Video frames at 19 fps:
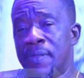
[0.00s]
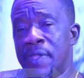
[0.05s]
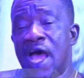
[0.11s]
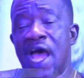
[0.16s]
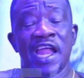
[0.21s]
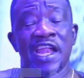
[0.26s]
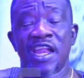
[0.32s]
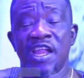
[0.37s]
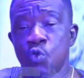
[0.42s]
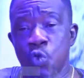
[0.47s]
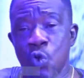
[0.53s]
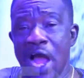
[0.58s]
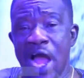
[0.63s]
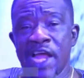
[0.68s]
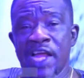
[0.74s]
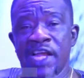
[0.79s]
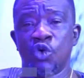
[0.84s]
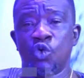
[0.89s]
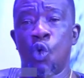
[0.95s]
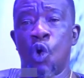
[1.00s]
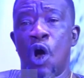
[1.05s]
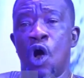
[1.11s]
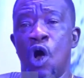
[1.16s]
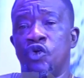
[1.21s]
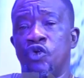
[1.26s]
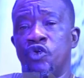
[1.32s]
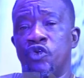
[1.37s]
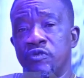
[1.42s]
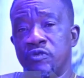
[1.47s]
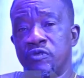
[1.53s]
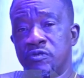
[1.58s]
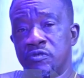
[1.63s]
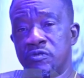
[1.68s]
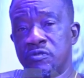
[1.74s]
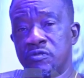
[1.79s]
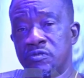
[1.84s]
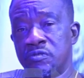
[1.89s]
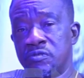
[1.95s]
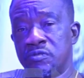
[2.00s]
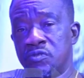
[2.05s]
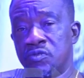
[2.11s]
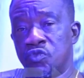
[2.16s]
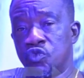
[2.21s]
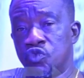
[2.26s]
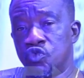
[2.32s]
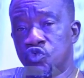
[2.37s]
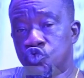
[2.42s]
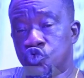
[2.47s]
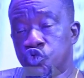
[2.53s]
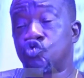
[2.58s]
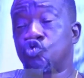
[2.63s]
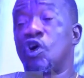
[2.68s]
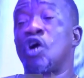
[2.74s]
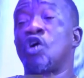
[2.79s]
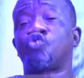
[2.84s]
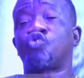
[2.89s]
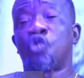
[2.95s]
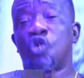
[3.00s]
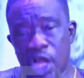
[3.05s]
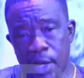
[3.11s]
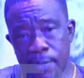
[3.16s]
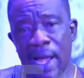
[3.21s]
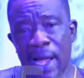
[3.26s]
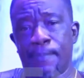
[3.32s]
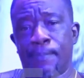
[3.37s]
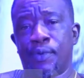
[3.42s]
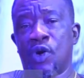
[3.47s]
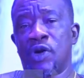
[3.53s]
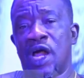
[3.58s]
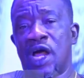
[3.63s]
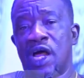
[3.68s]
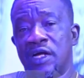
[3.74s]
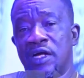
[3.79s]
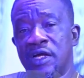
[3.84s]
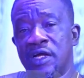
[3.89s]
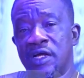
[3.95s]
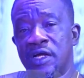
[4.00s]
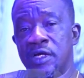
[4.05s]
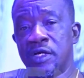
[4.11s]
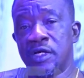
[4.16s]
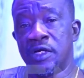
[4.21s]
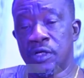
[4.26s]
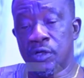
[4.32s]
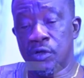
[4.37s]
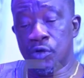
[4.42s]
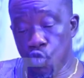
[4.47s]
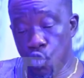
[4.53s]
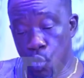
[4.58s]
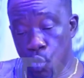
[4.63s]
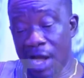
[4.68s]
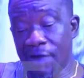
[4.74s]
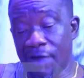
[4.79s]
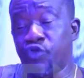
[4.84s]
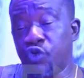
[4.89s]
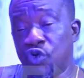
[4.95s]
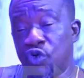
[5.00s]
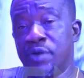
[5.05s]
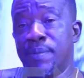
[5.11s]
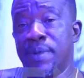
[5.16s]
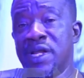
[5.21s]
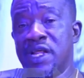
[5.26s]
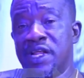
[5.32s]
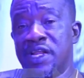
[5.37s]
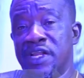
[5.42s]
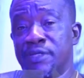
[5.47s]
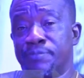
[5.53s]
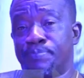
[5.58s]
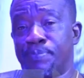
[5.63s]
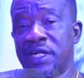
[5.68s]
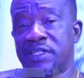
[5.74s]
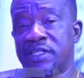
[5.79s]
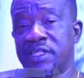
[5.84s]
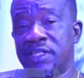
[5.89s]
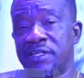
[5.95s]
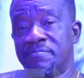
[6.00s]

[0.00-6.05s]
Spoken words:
anywhere in the world to talk to him, my brother. We have to remain in this party.